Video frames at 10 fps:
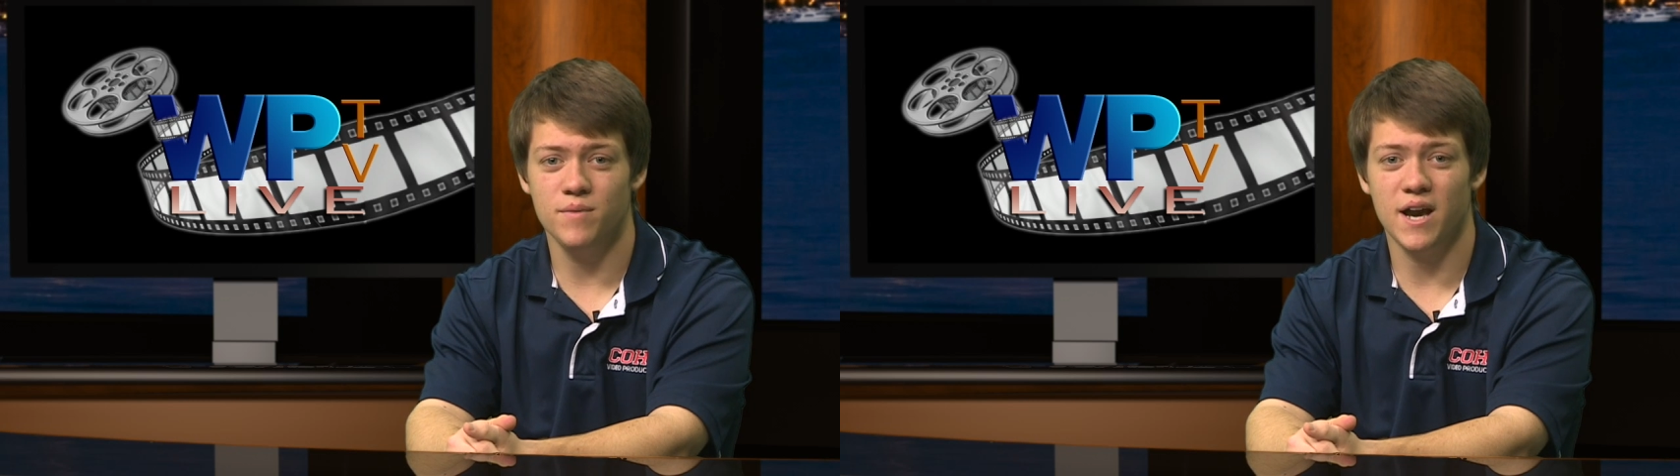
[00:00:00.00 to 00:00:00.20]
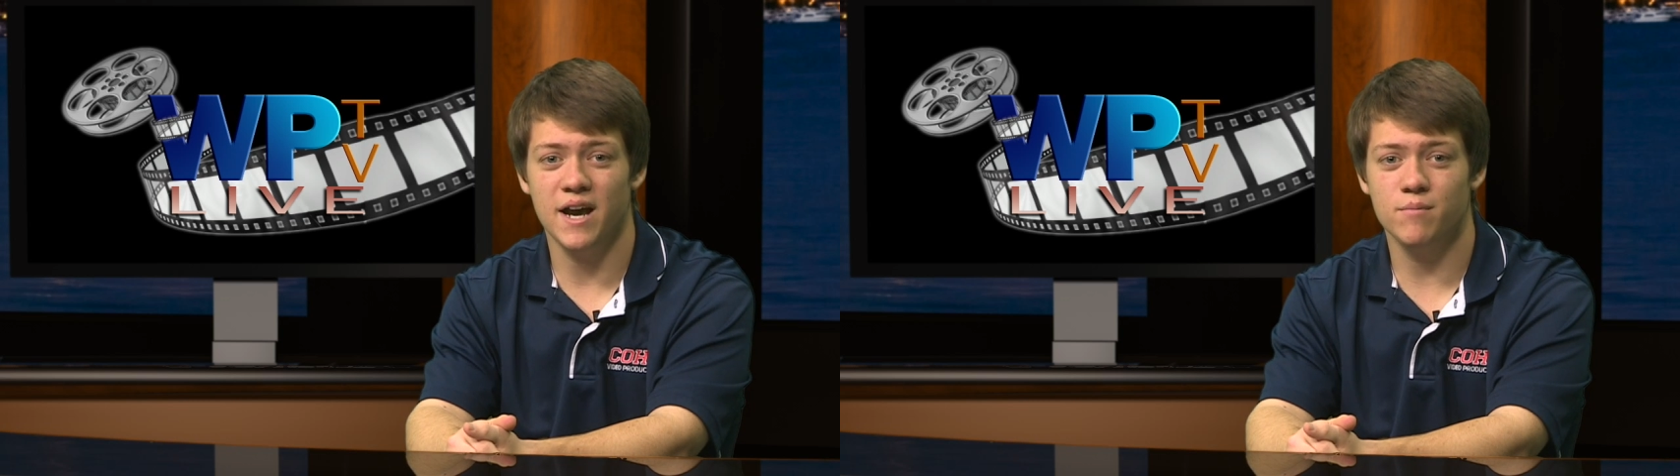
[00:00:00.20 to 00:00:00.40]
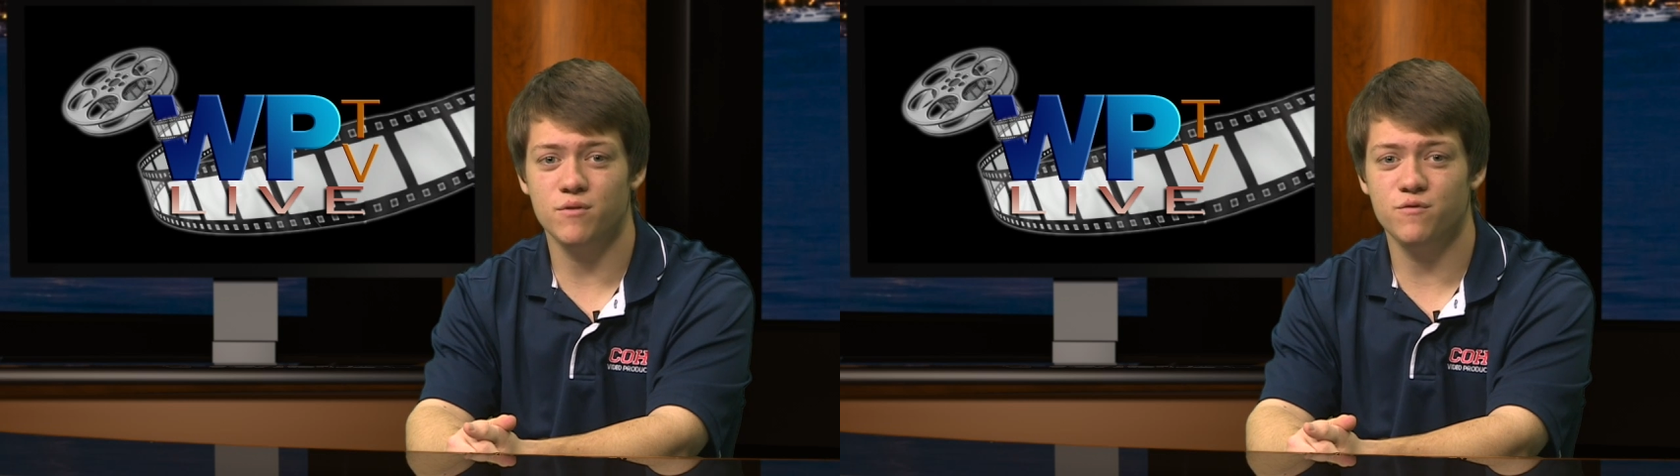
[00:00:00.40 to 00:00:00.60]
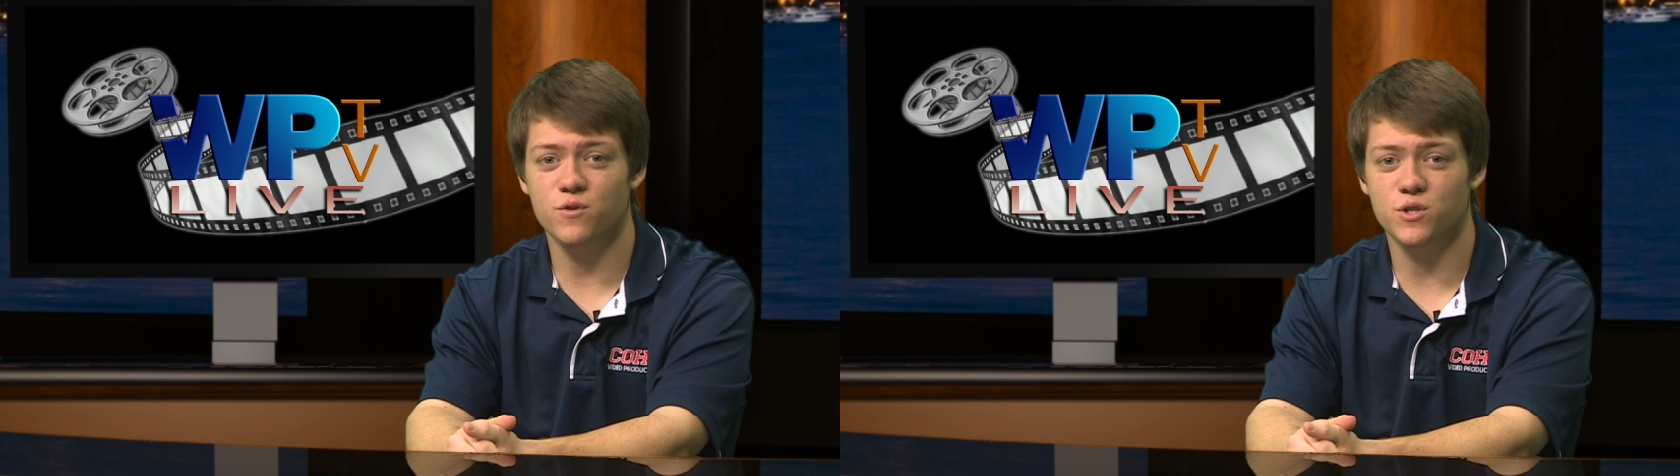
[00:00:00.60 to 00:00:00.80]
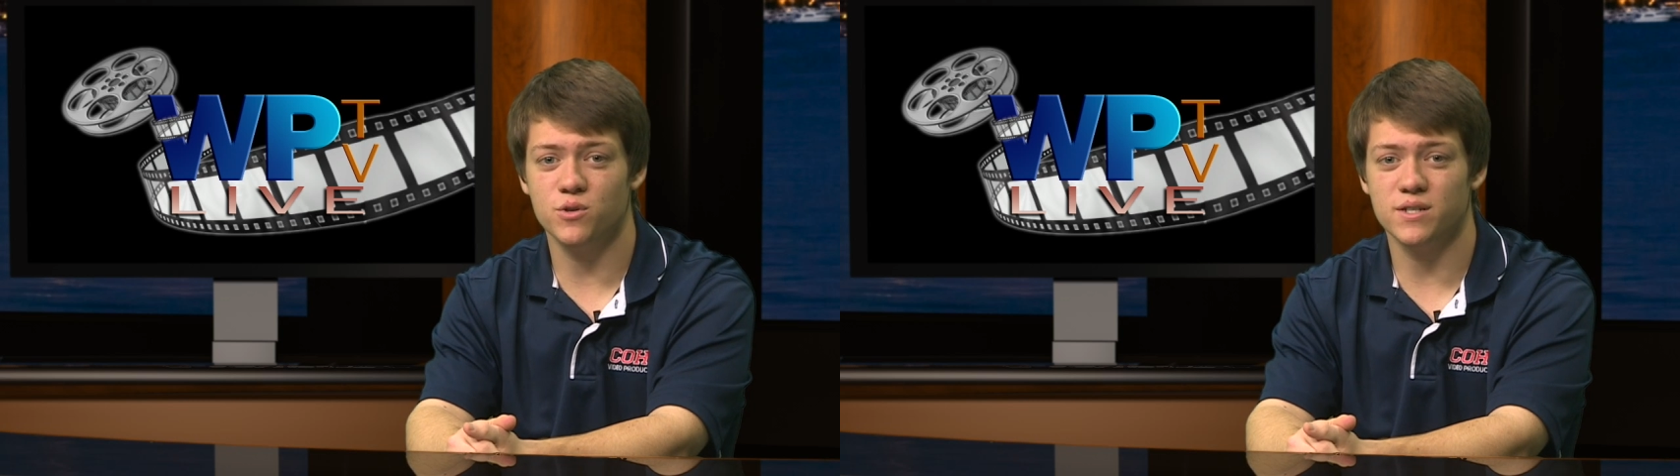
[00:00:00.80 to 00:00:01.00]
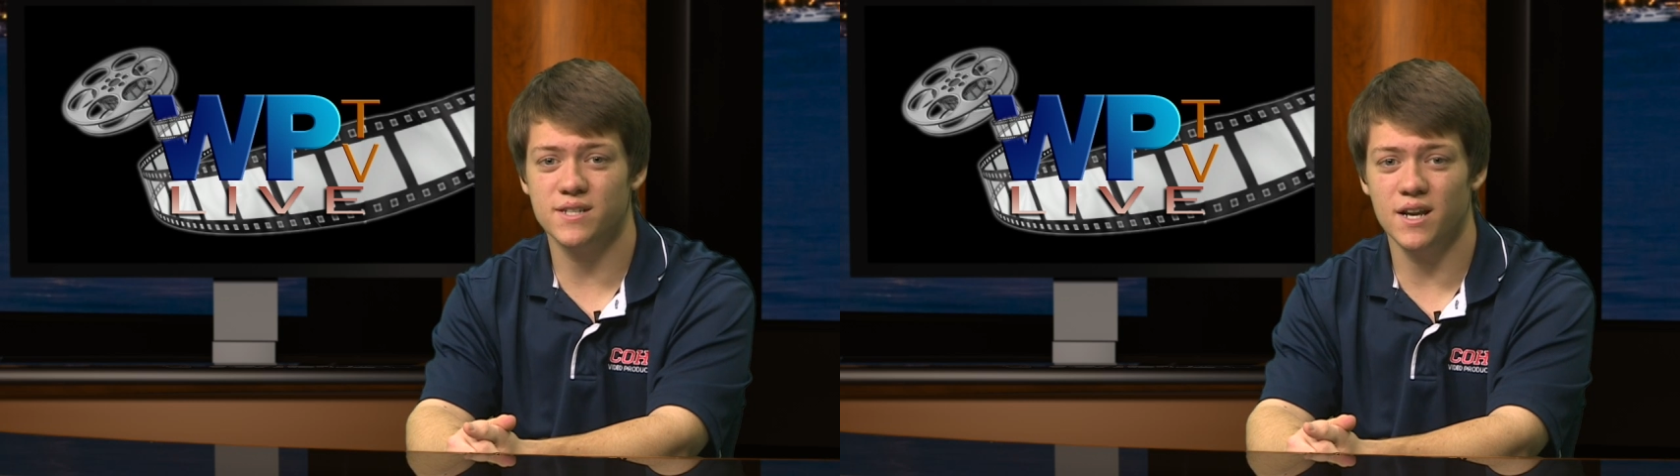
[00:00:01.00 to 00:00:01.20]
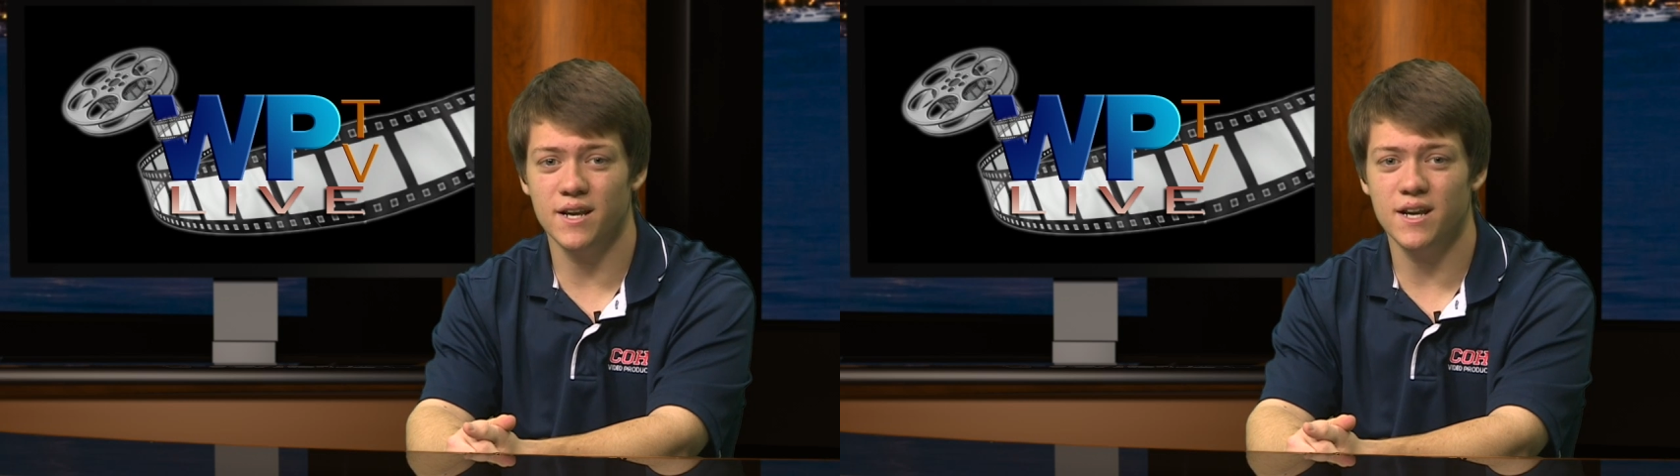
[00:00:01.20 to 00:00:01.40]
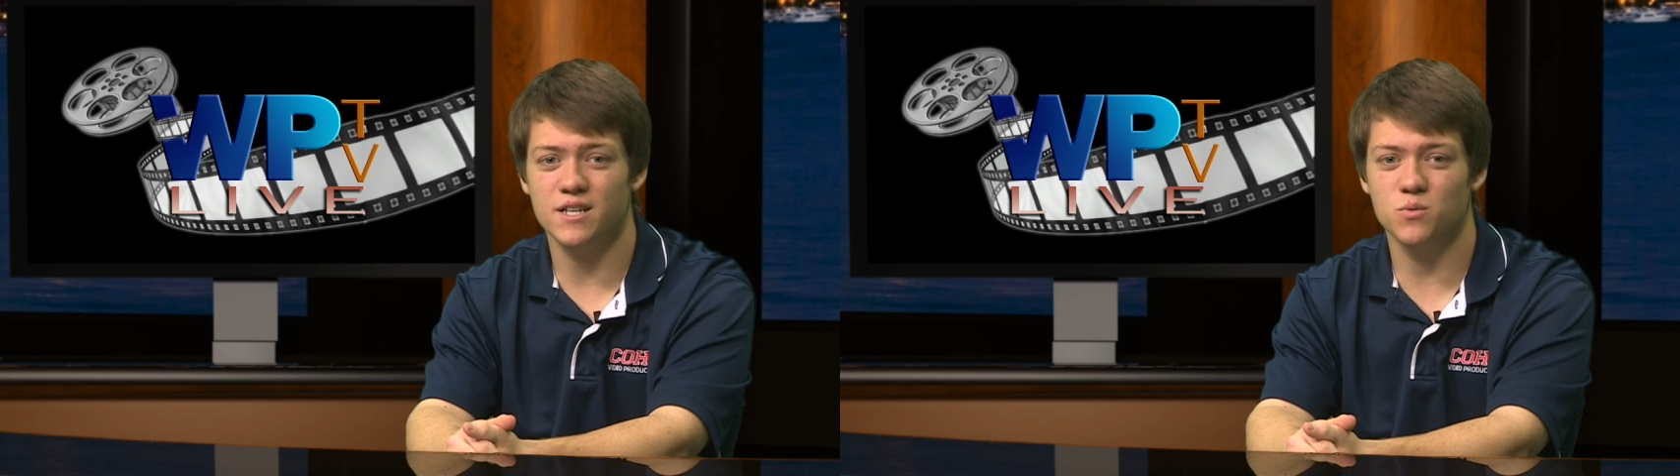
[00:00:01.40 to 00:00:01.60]
the item of food you are
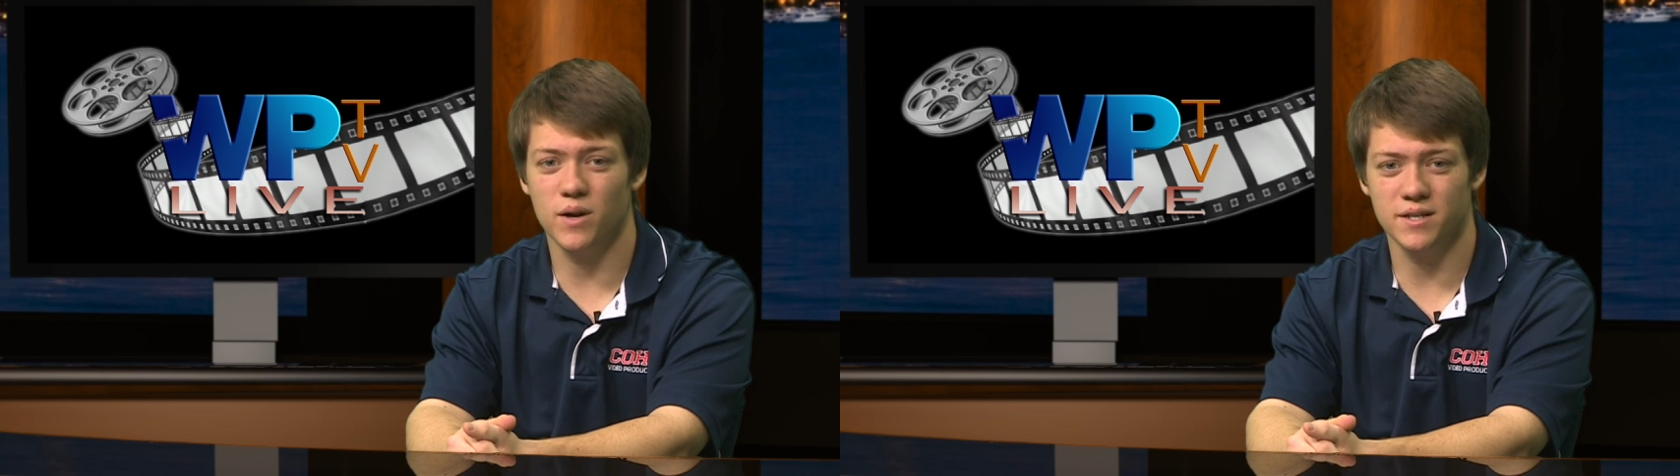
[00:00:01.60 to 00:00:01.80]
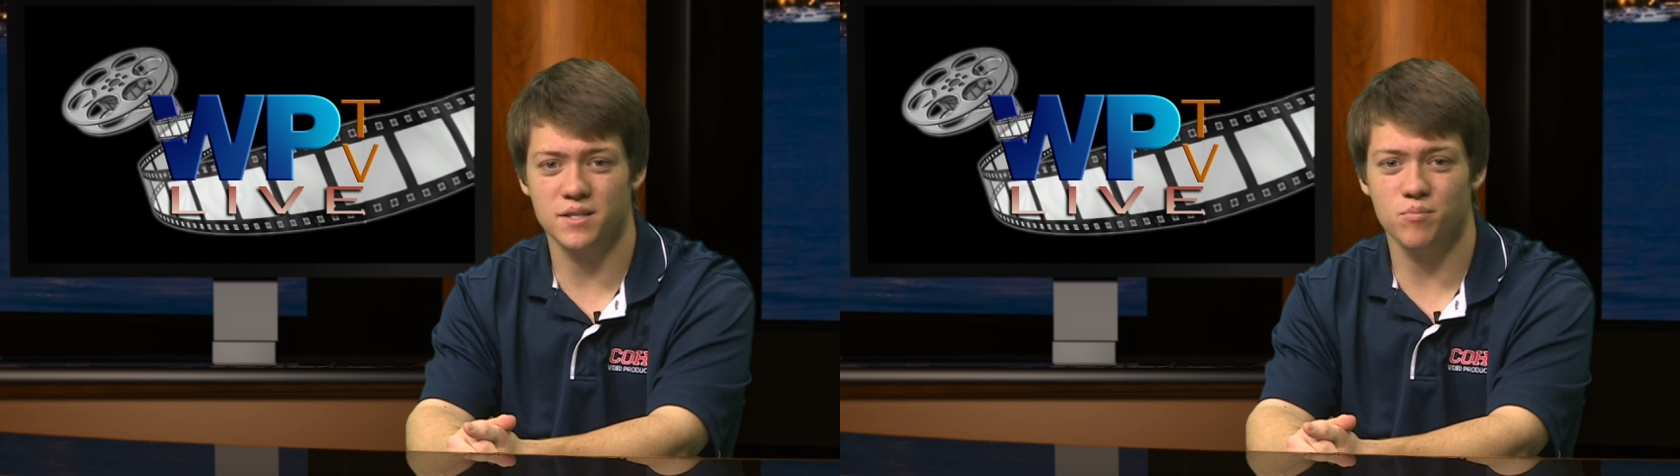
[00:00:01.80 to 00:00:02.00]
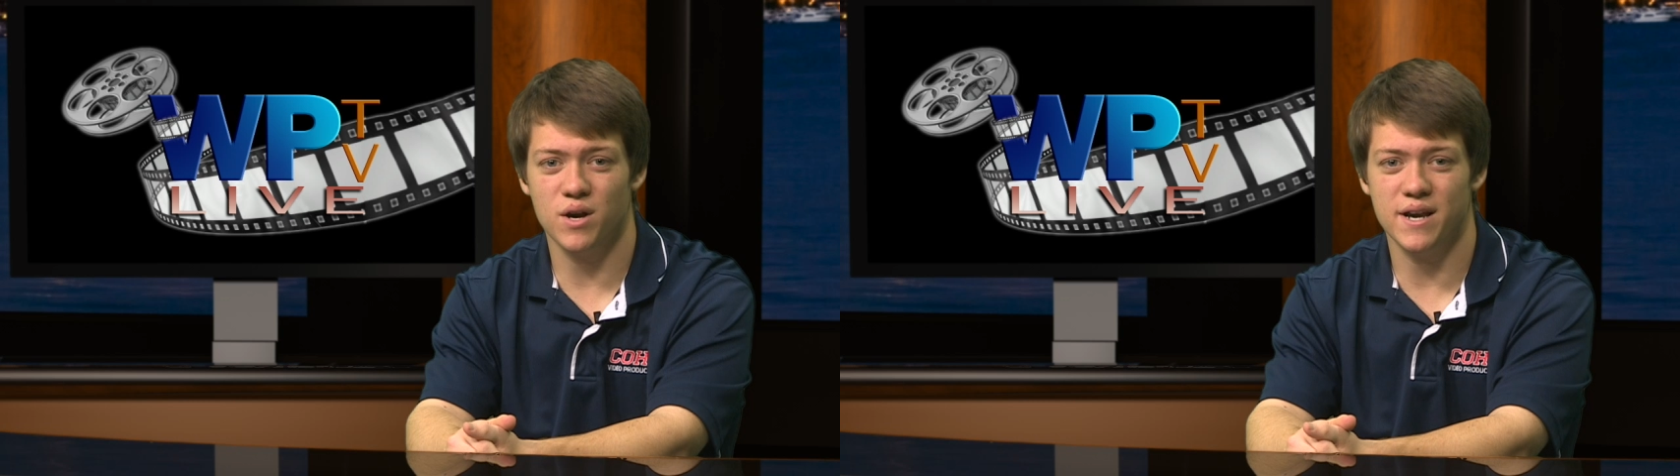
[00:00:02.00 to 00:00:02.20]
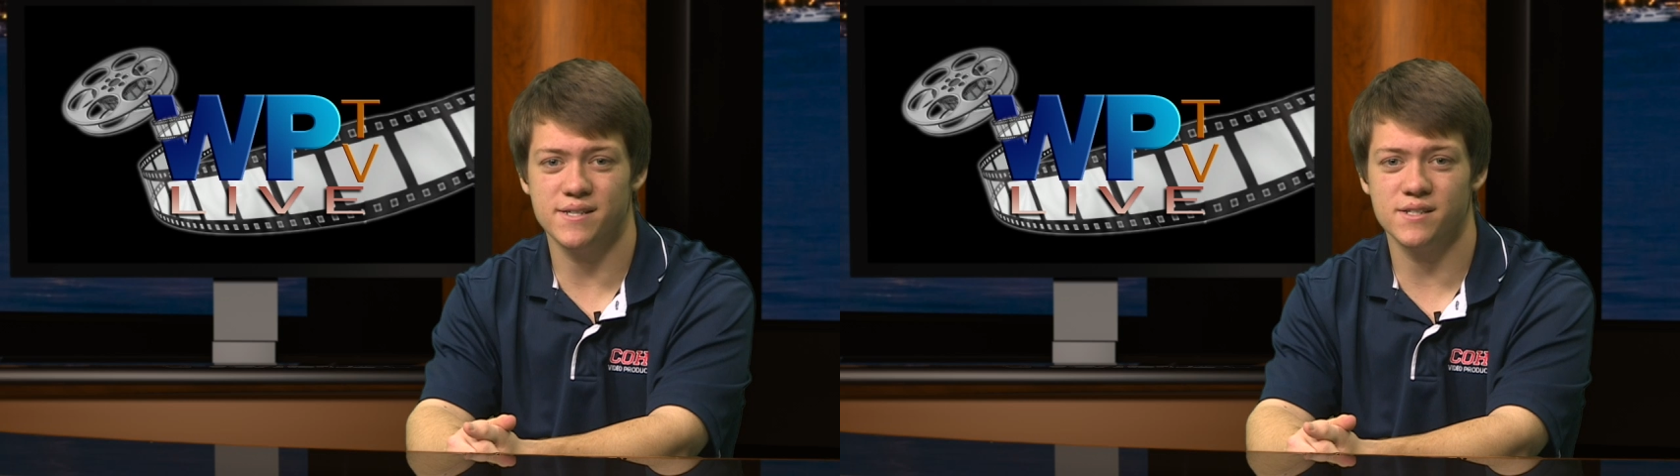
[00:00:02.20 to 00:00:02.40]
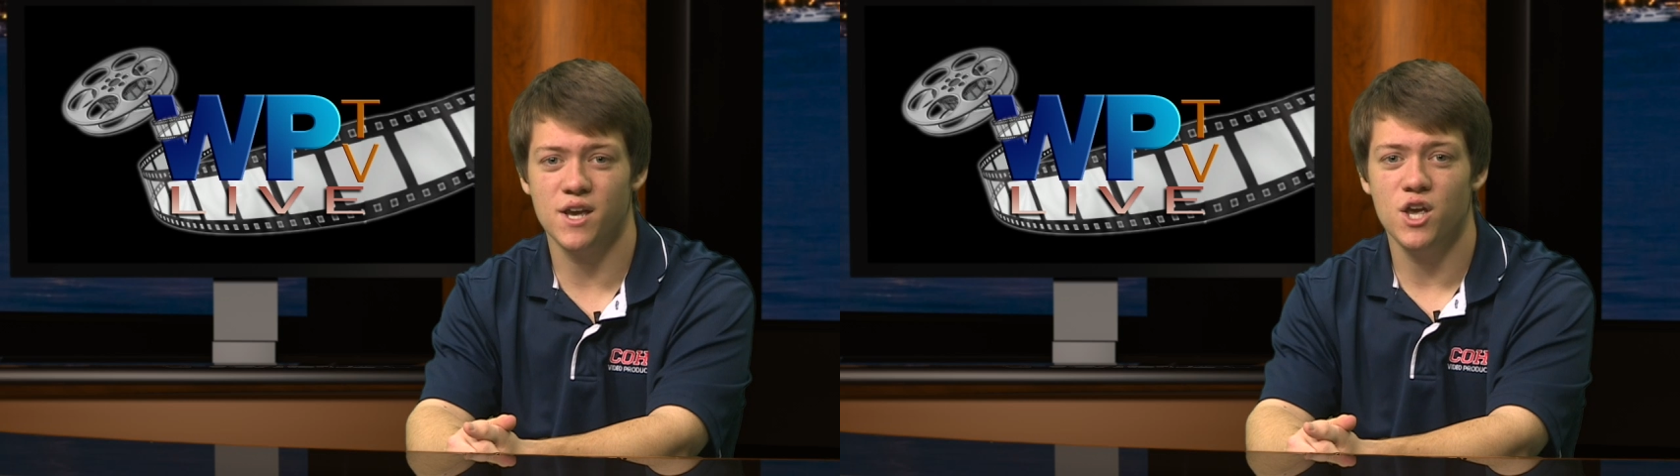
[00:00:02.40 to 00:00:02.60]
selling, as well as the price.